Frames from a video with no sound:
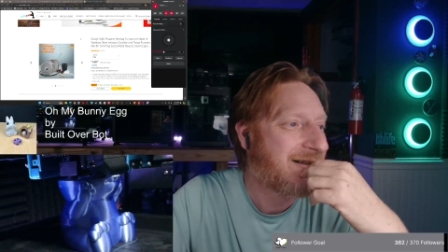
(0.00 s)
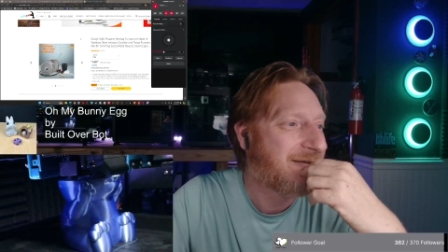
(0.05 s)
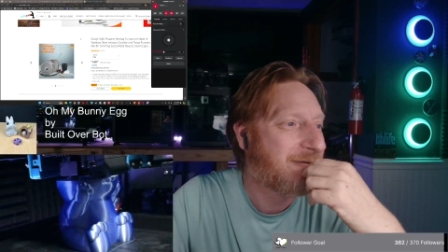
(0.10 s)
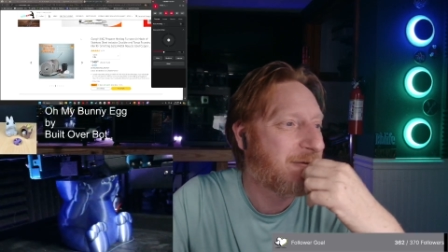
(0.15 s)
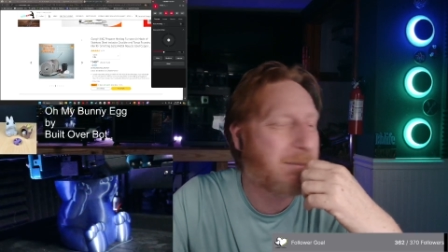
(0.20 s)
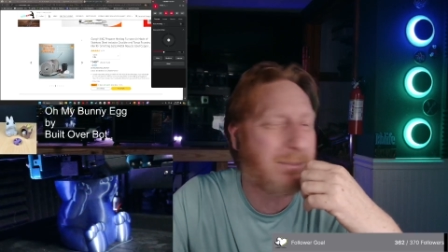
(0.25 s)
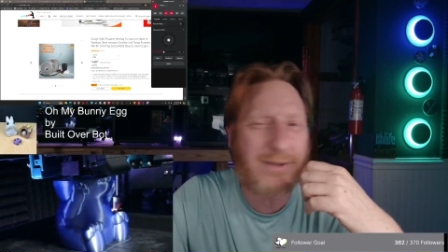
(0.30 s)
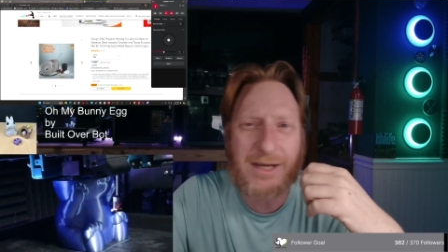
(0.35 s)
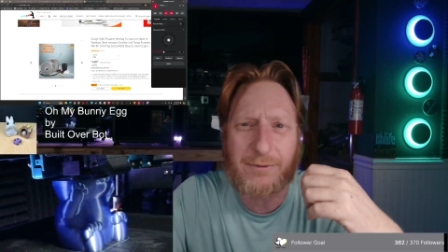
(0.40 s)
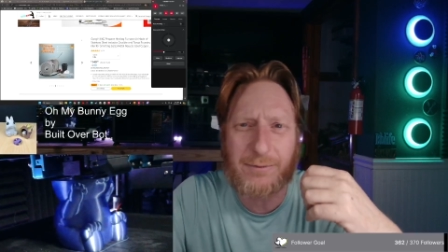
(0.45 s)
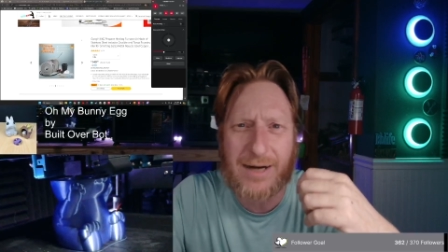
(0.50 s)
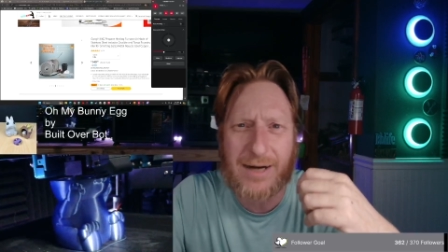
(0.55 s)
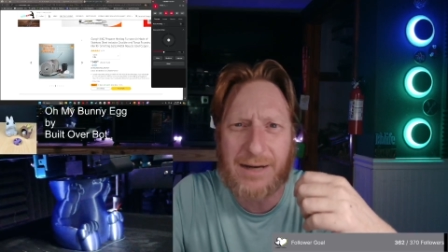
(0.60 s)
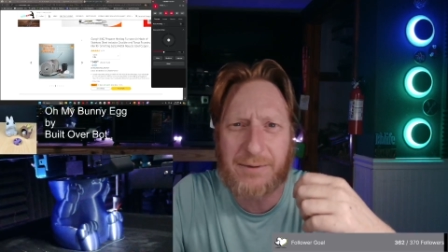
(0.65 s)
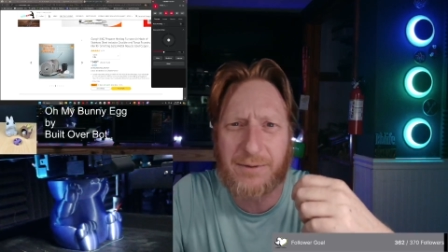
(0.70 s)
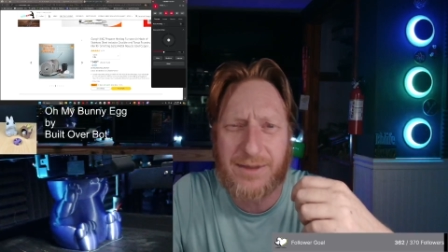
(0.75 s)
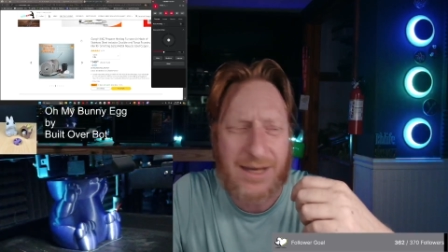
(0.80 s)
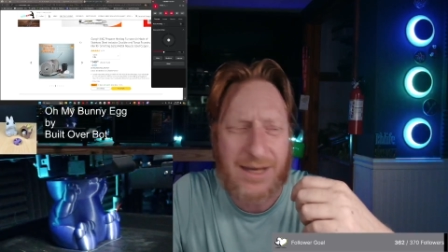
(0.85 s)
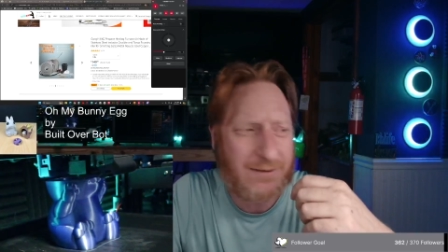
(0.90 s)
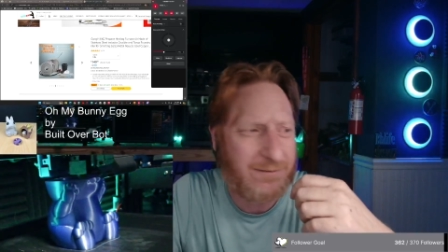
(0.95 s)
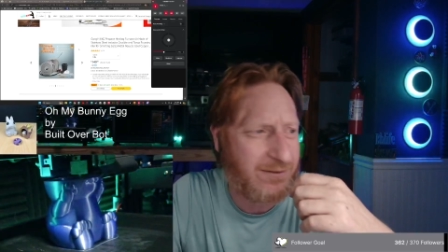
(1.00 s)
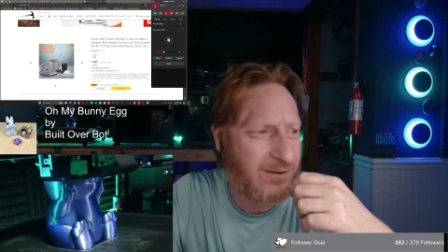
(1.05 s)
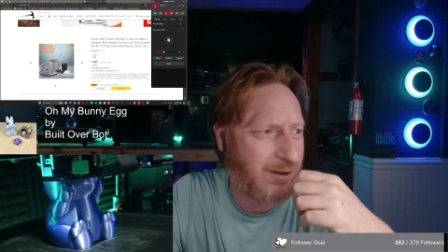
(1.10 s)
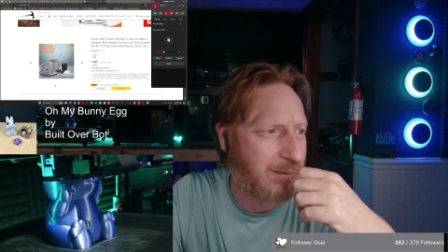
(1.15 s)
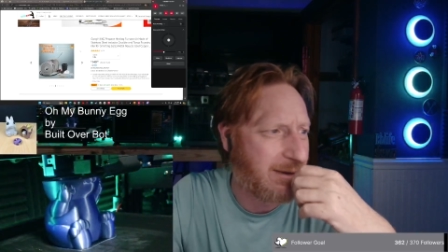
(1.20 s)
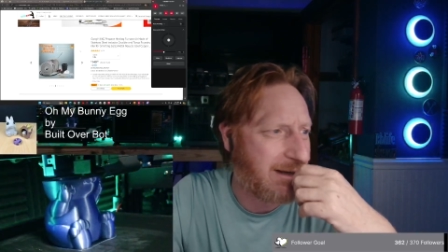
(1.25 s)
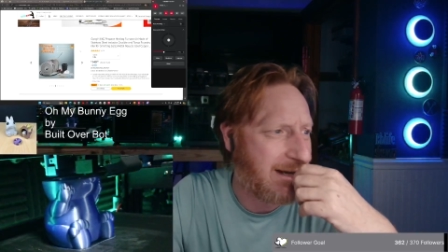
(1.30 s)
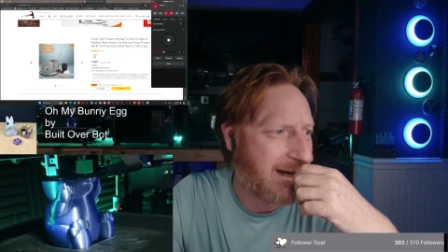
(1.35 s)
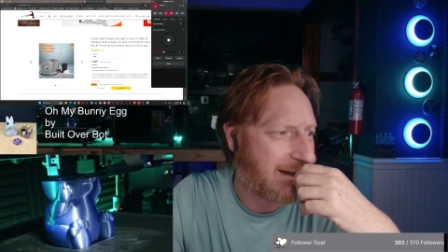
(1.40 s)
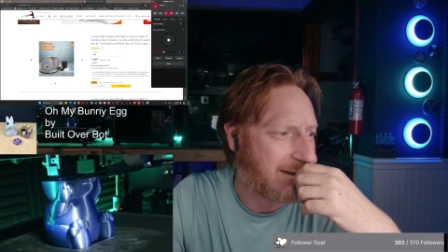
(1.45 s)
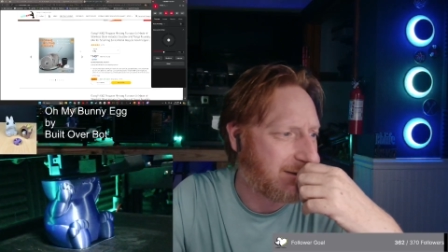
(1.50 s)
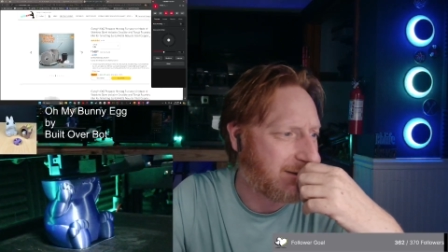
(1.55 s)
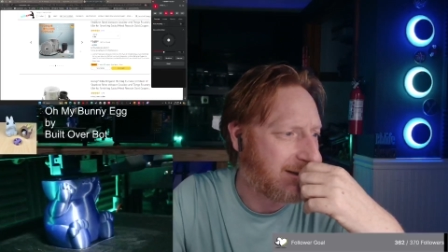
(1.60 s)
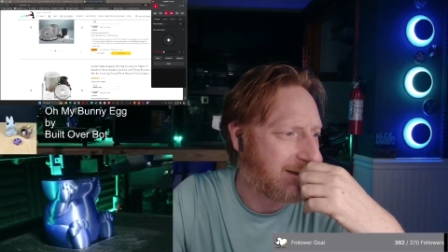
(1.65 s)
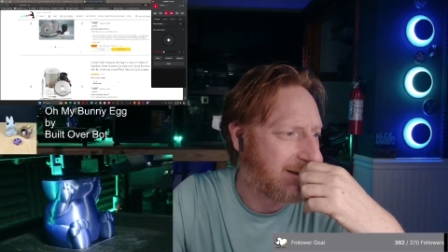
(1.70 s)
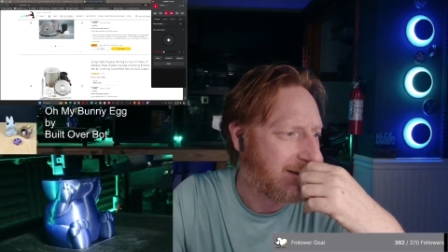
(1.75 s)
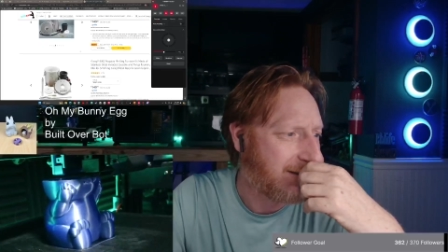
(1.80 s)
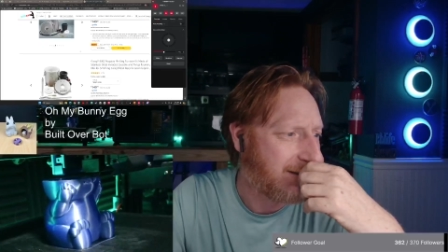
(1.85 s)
We'll play around with that filament actually.